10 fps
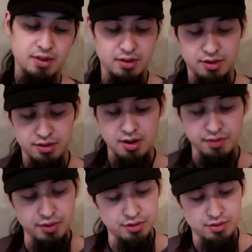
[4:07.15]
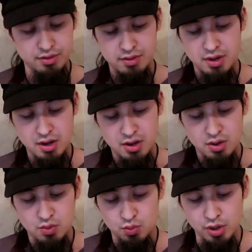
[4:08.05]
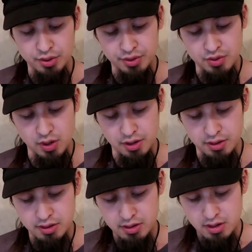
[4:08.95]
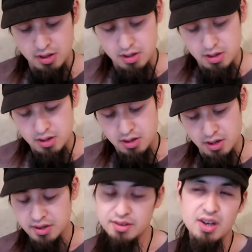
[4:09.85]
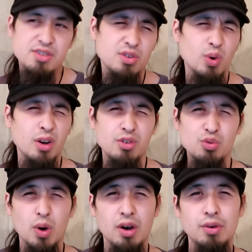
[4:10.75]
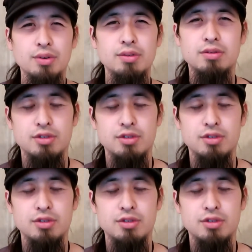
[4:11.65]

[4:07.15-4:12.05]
And this stuff is really great. And it tastes great as well.